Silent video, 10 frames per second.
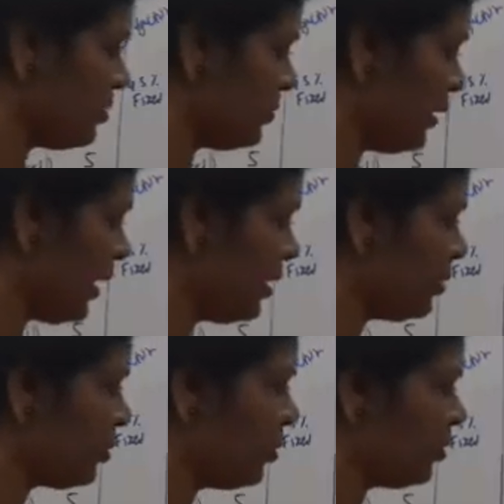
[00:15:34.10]
if you add
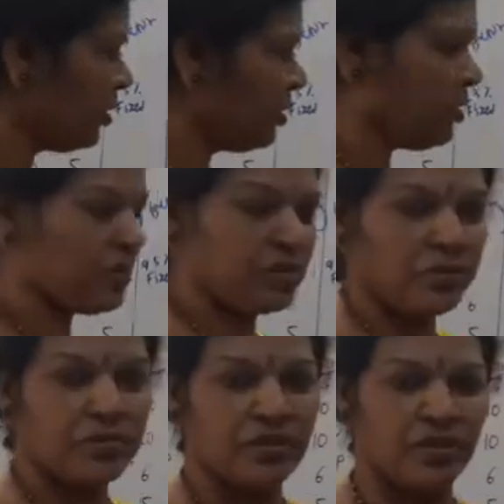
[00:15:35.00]
total cost
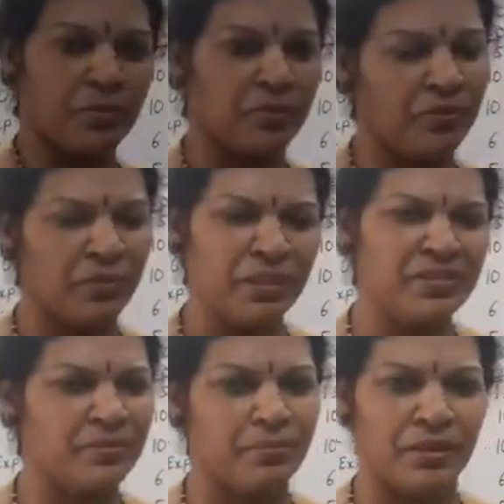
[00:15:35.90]
of sales, pro forma is
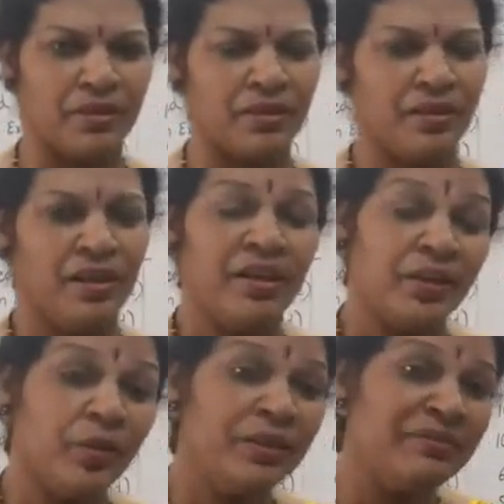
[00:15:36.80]
simple.
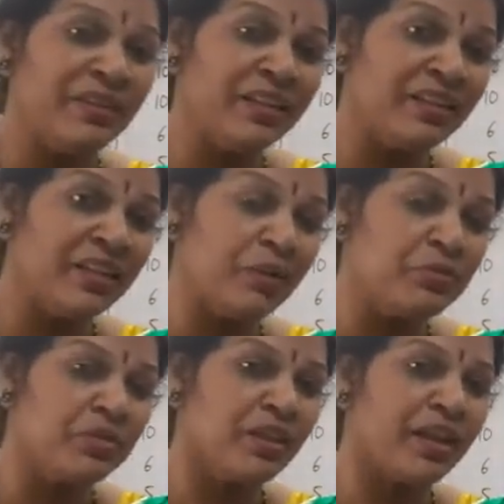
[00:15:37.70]
Now when it comes
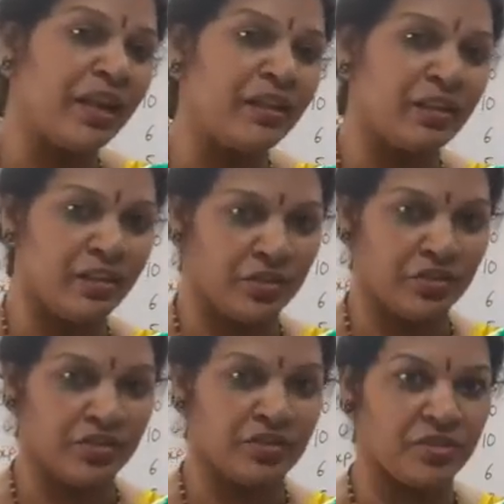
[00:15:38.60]
to the
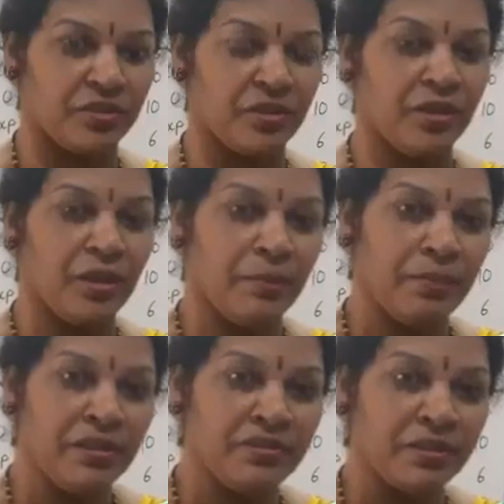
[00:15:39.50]
calculations,
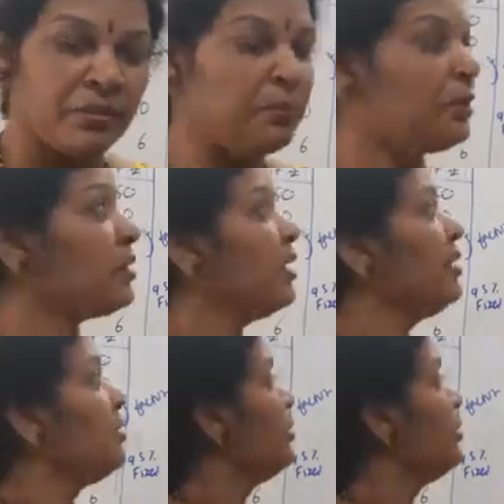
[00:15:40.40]
please remember that